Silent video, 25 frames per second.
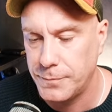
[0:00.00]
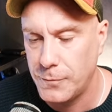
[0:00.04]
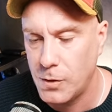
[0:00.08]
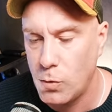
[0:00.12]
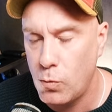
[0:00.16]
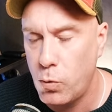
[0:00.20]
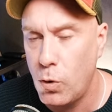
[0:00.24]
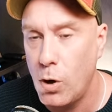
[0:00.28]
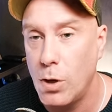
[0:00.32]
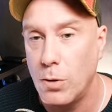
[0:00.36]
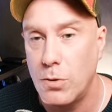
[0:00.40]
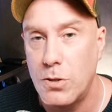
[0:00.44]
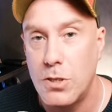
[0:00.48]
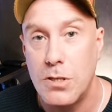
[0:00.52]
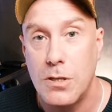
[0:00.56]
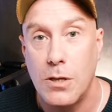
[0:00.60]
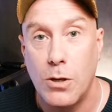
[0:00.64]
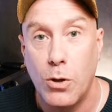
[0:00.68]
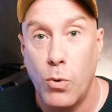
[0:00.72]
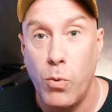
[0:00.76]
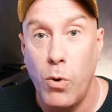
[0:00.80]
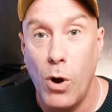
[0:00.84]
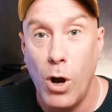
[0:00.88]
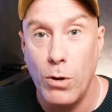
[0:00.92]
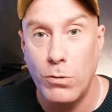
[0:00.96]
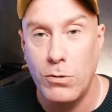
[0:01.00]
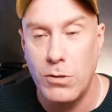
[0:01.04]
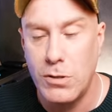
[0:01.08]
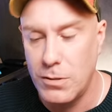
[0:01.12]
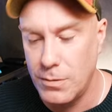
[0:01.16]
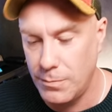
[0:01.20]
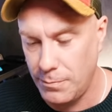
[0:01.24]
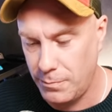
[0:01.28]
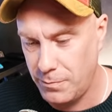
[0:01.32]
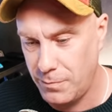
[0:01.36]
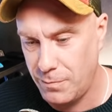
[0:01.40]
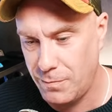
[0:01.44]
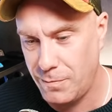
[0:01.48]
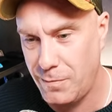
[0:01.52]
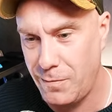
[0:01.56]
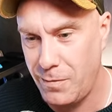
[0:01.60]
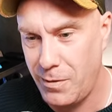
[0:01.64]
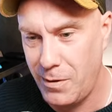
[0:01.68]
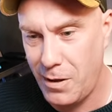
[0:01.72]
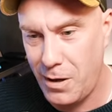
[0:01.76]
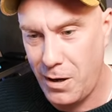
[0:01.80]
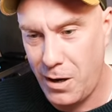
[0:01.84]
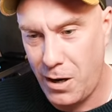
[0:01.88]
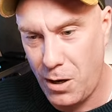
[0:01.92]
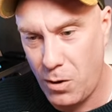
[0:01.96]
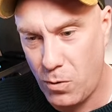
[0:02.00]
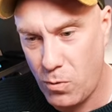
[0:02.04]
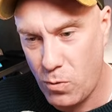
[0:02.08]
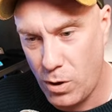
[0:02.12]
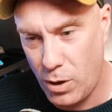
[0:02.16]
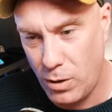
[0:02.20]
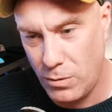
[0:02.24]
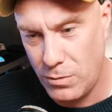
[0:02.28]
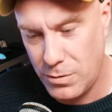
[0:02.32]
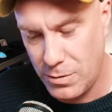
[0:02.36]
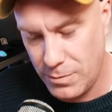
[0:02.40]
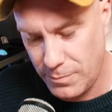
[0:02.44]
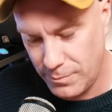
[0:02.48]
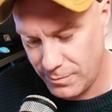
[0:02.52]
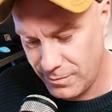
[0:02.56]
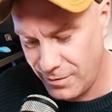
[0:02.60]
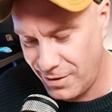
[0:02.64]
Quotes, air quotes.